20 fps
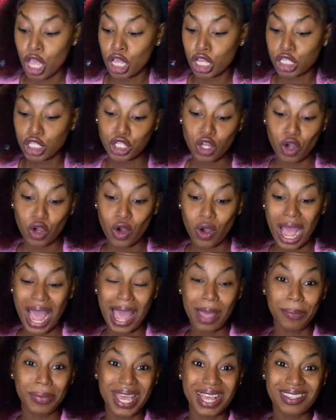So
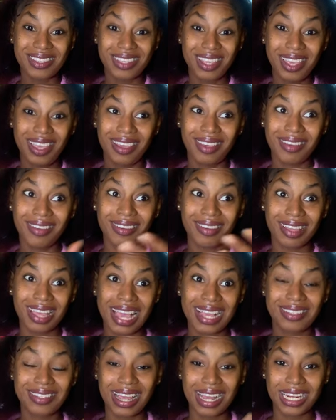I'm getting
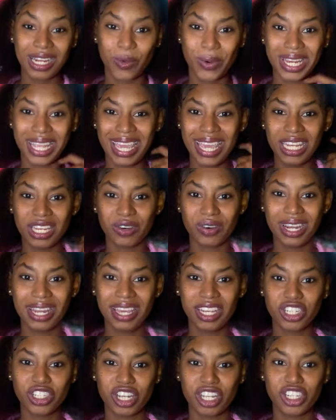exactly when you're in the
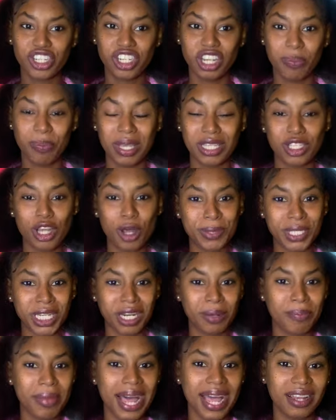relationship, it's to
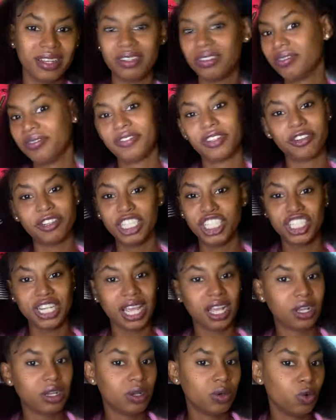the man for
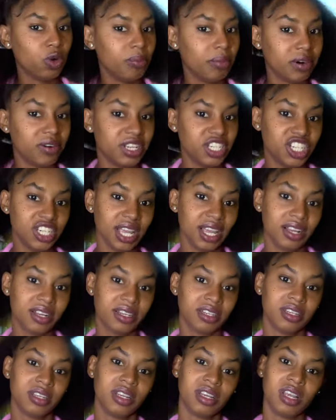reject, women reject.
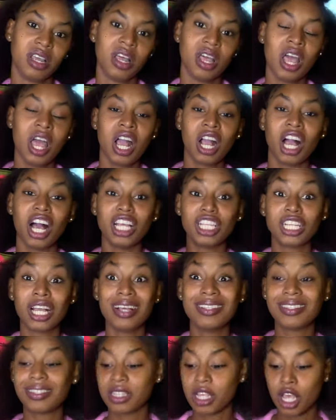
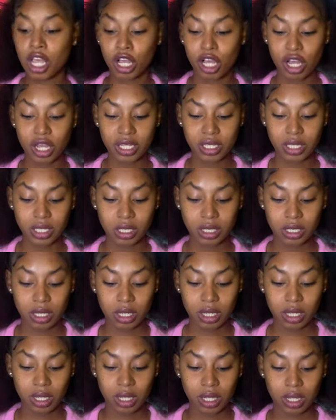Because
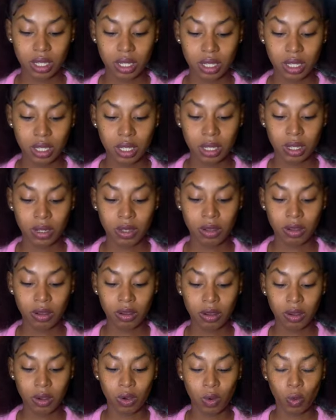
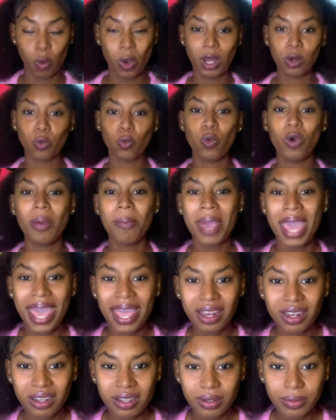when
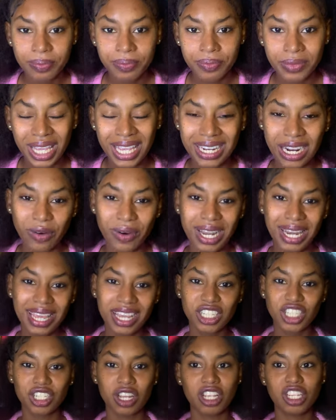women in a
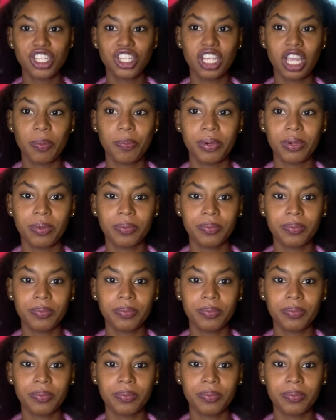relationship,